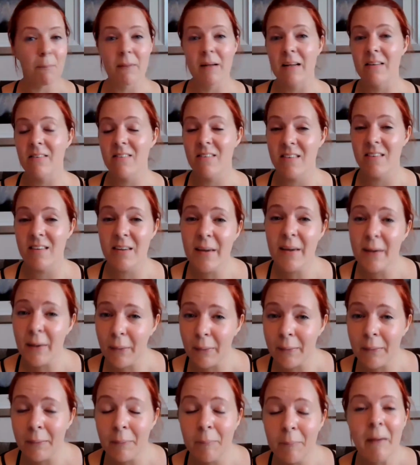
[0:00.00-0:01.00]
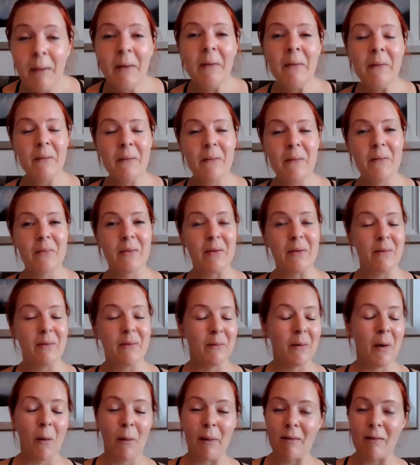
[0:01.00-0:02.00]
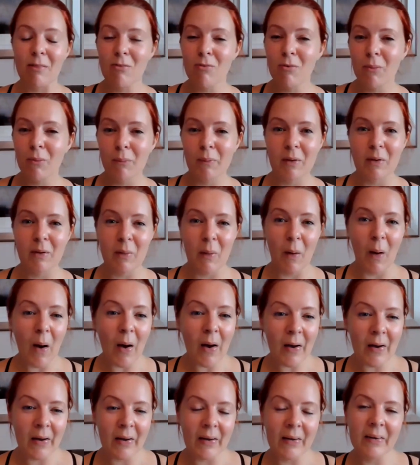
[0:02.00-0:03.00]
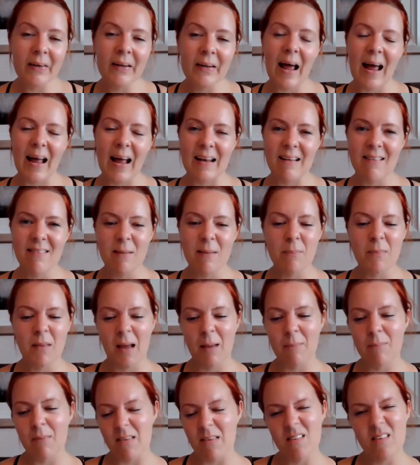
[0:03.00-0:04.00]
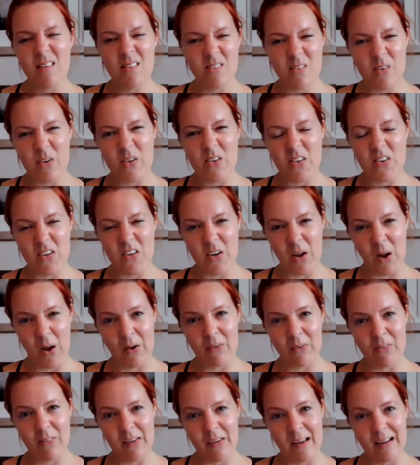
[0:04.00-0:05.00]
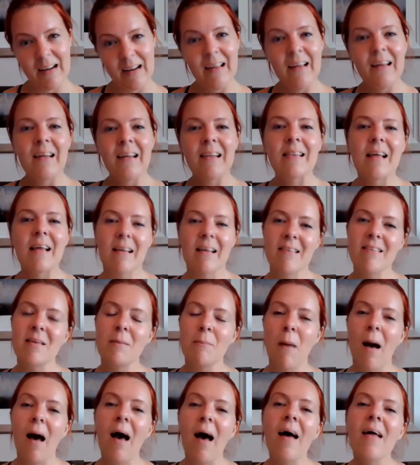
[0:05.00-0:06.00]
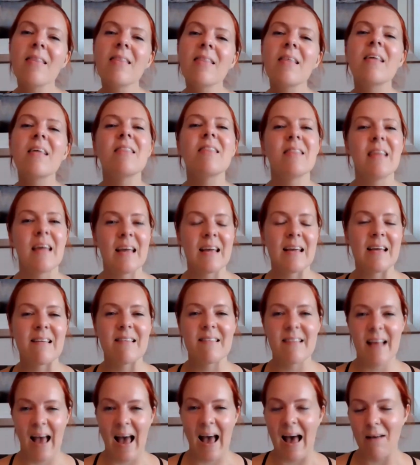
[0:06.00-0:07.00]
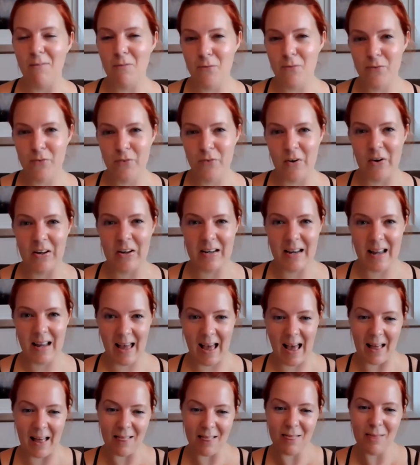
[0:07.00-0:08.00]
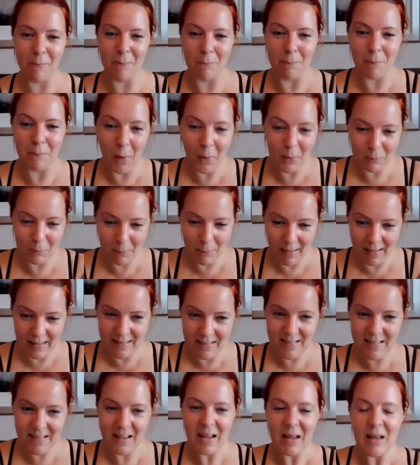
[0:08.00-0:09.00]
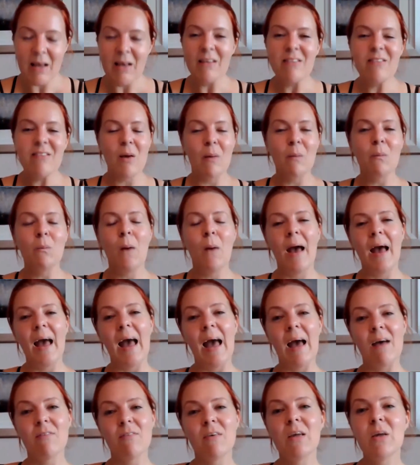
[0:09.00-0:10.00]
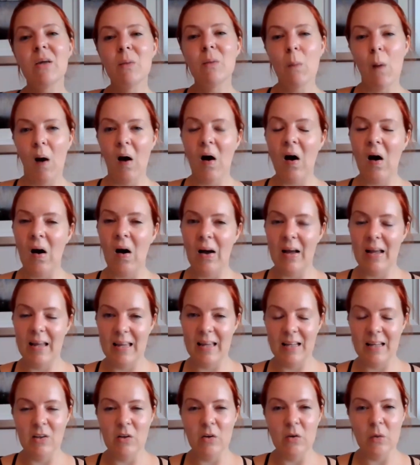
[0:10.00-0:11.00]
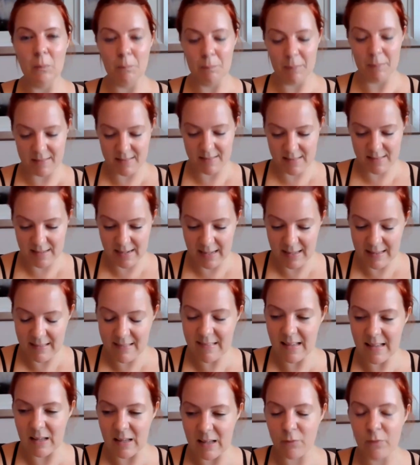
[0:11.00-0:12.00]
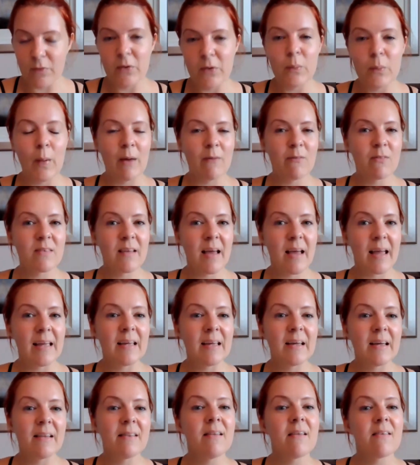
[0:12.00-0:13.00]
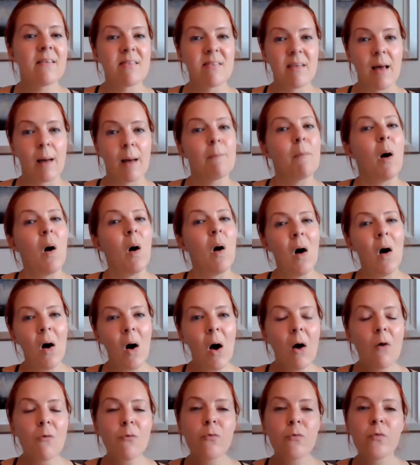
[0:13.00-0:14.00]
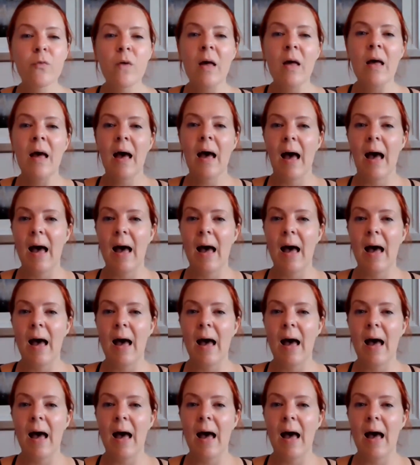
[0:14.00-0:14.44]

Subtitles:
happening to you or that you're going through on your own. And sometimes it's just good to know that there's some other things at foot at the moment. So wherever you are in your business, if you have taken the summer off